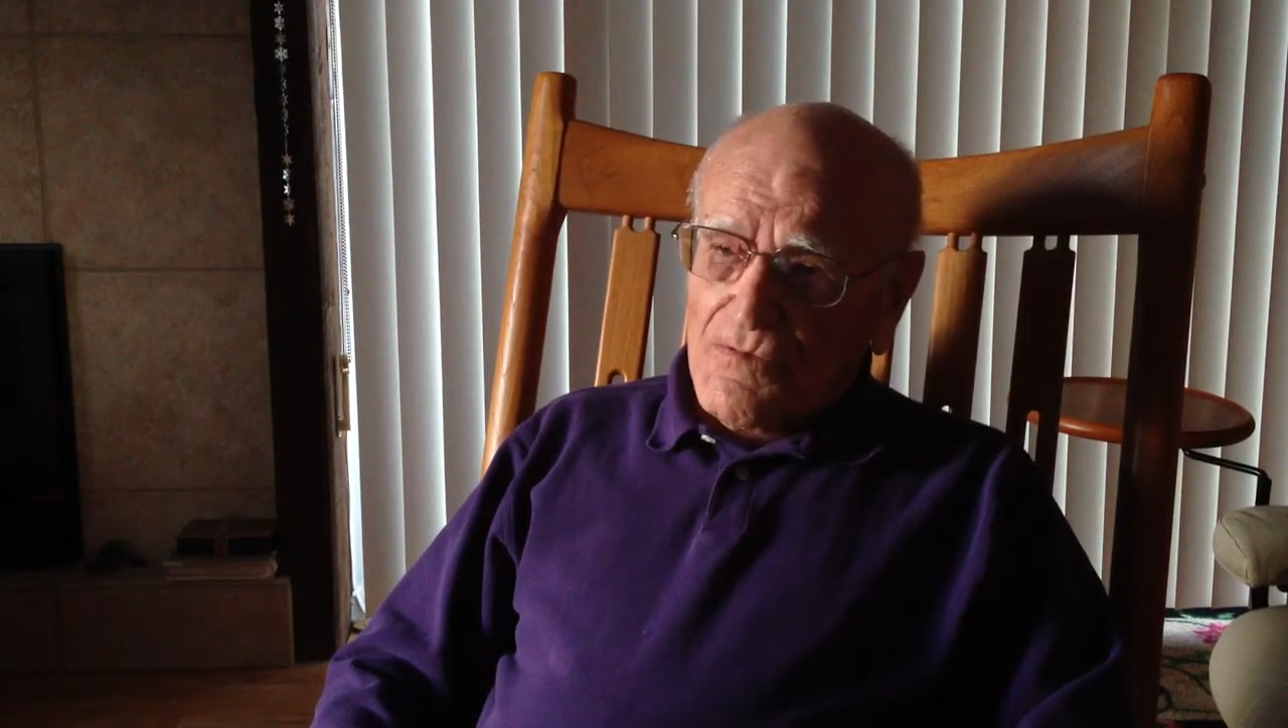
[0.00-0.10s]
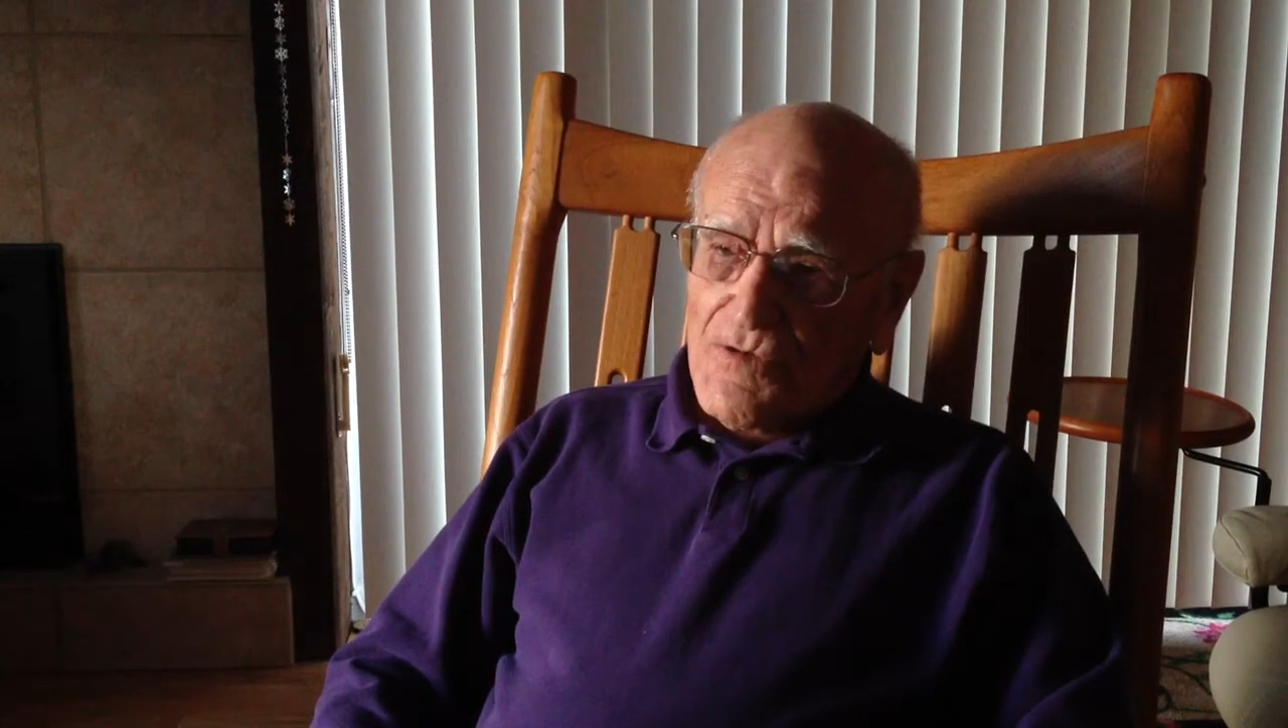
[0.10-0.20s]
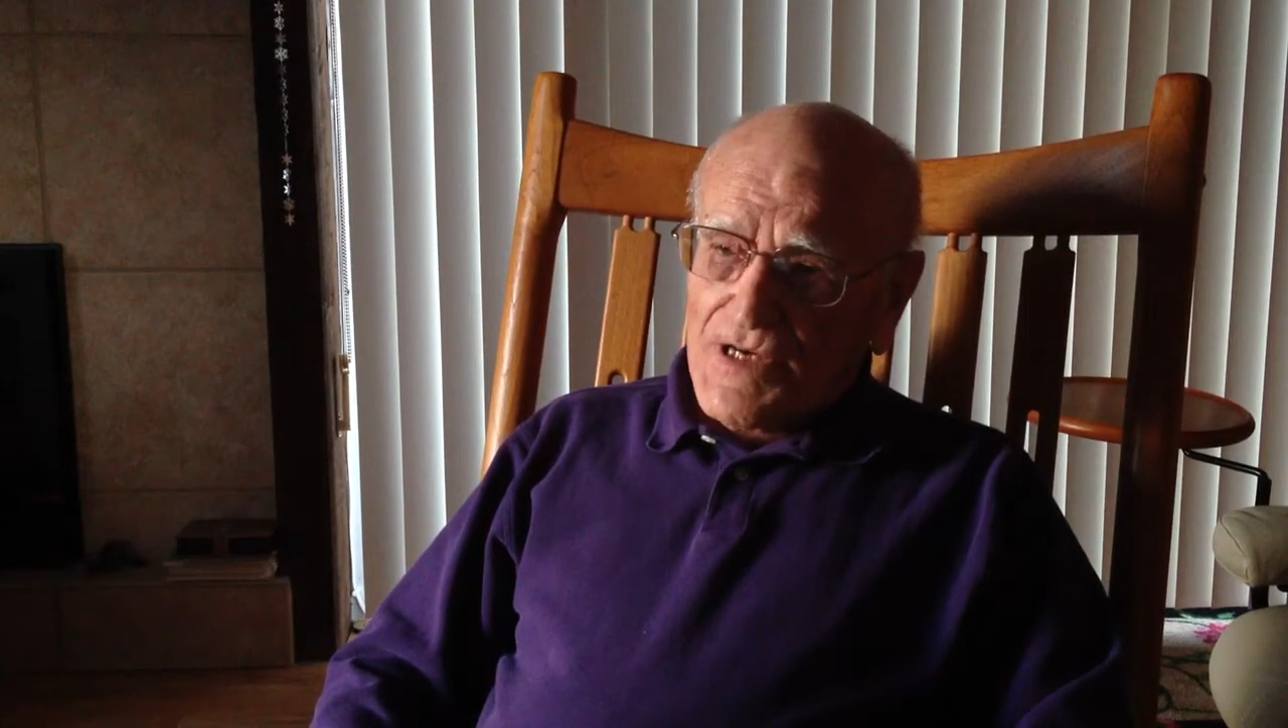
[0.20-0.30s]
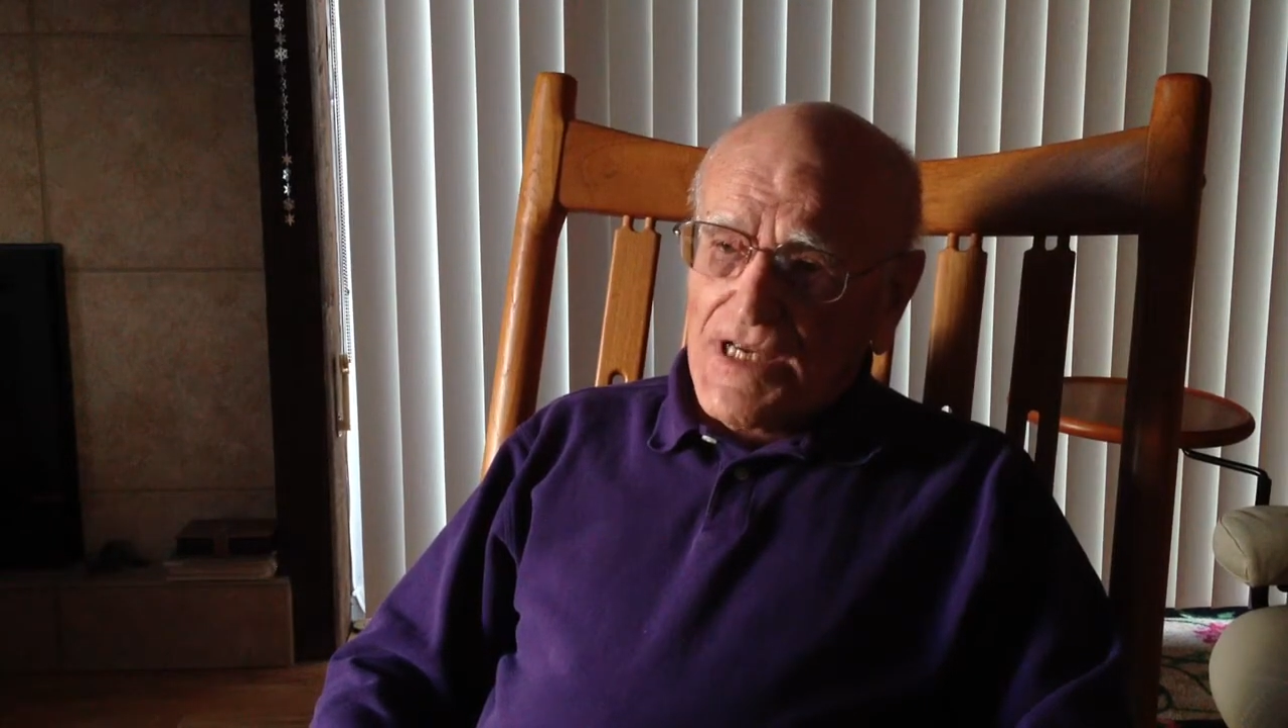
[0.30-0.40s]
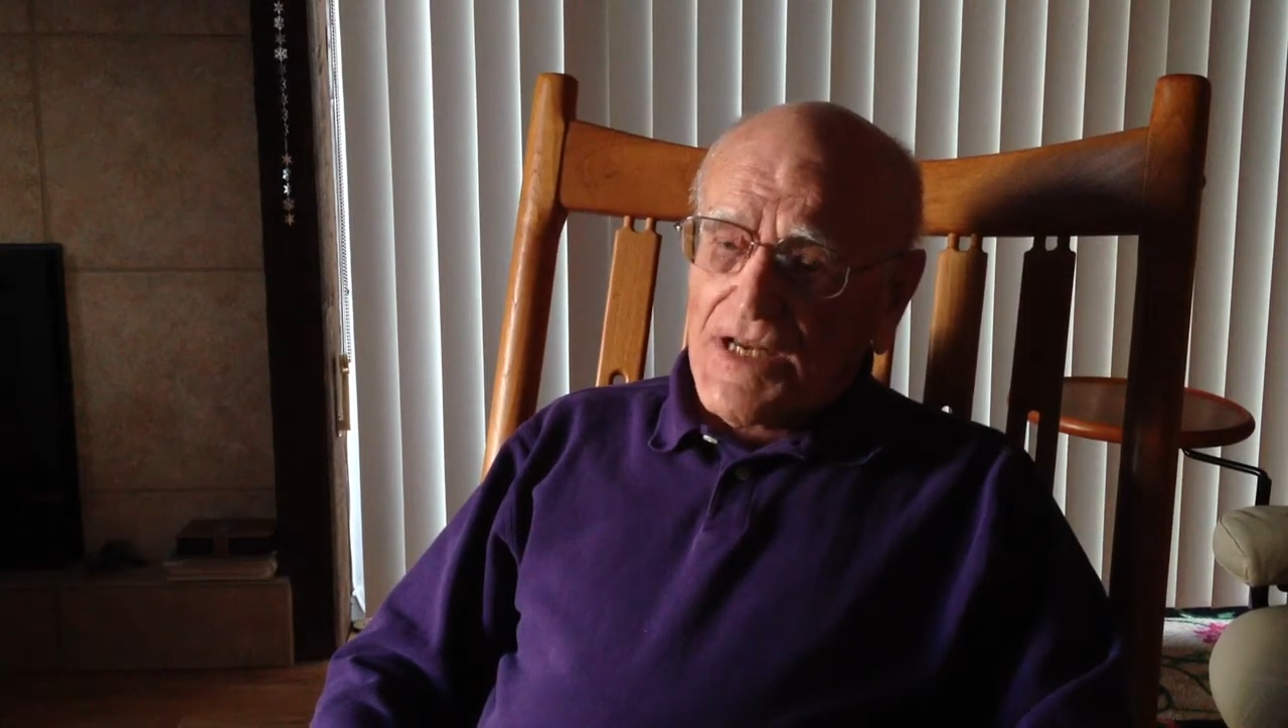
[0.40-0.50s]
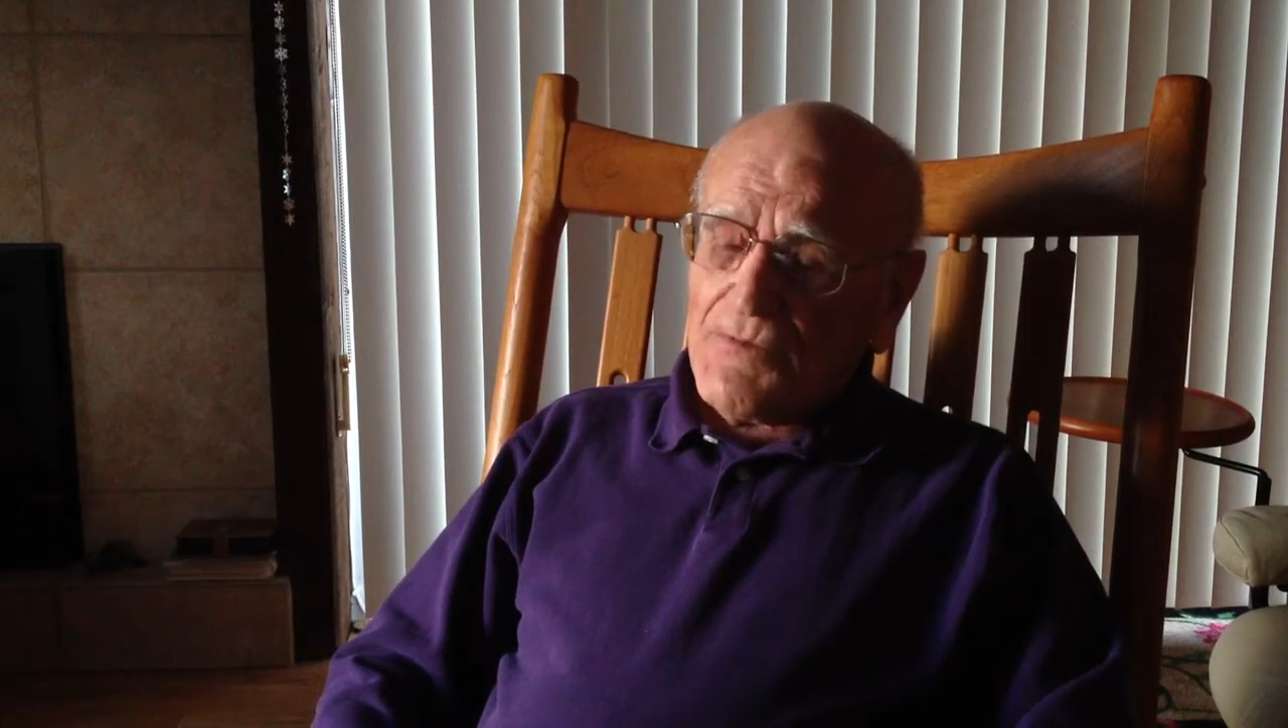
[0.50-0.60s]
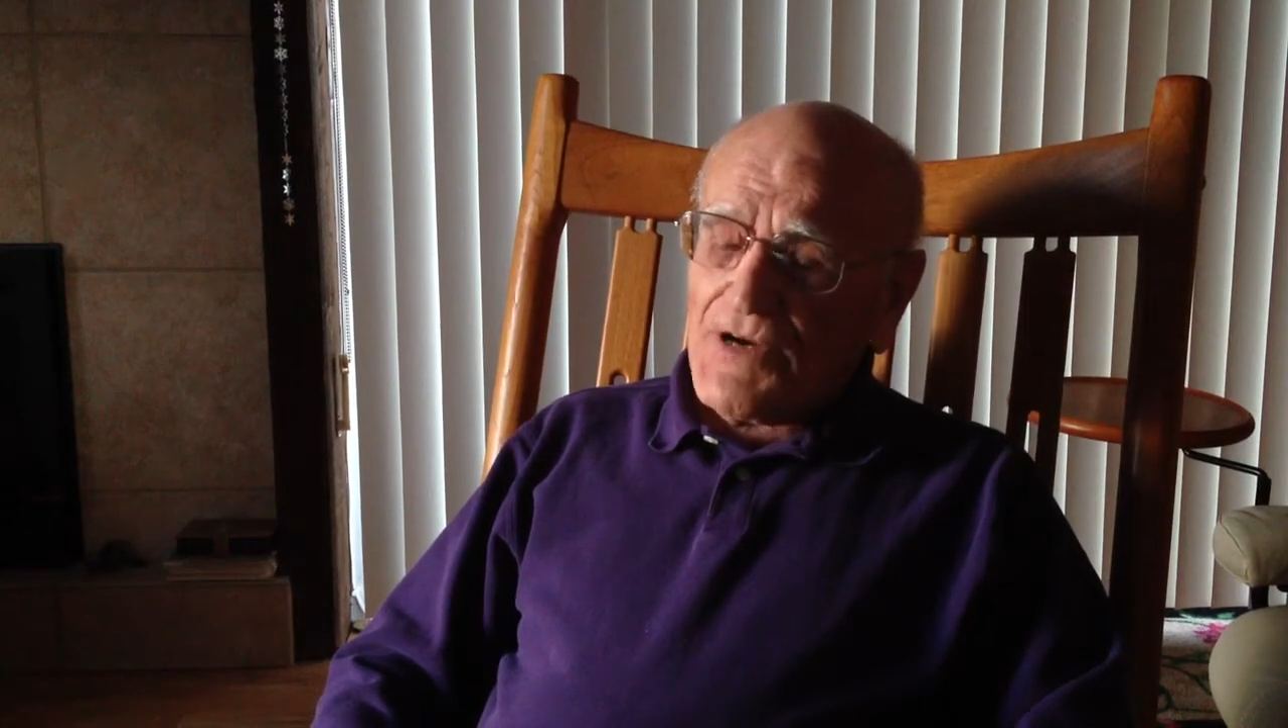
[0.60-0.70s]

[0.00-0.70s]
were getting